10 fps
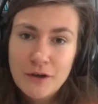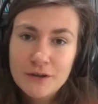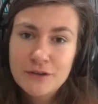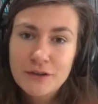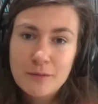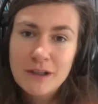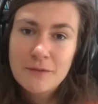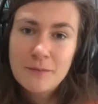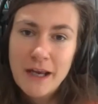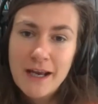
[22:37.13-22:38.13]
autonomy,
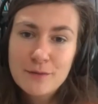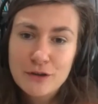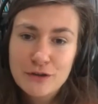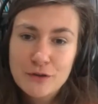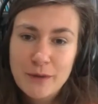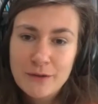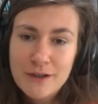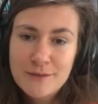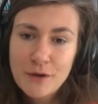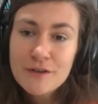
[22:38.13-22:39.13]
to be able to be
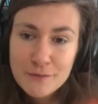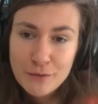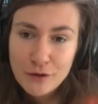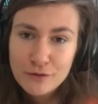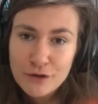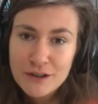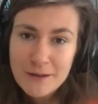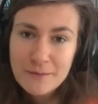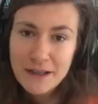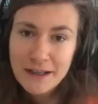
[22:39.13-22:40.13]
responsible for
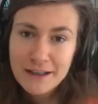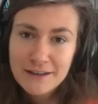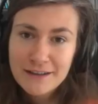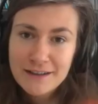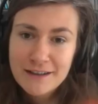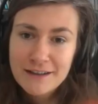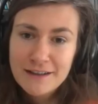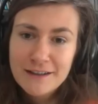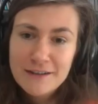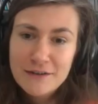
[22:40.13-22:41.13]
something.
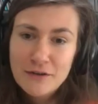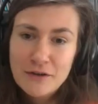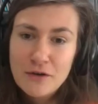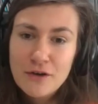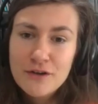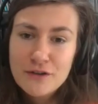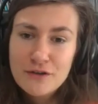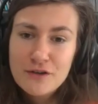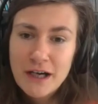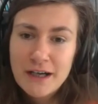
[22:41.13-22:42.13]
So you
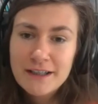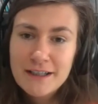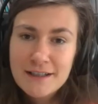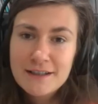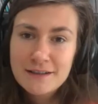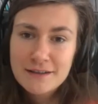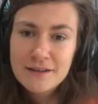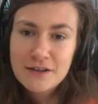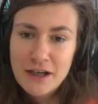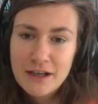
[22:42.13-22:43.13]
also share this
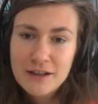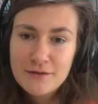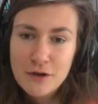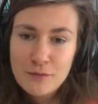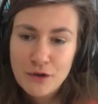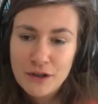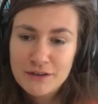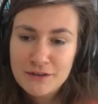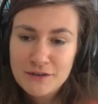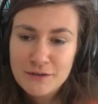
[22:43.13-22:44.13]

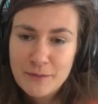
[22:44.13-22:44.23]
viewpoint.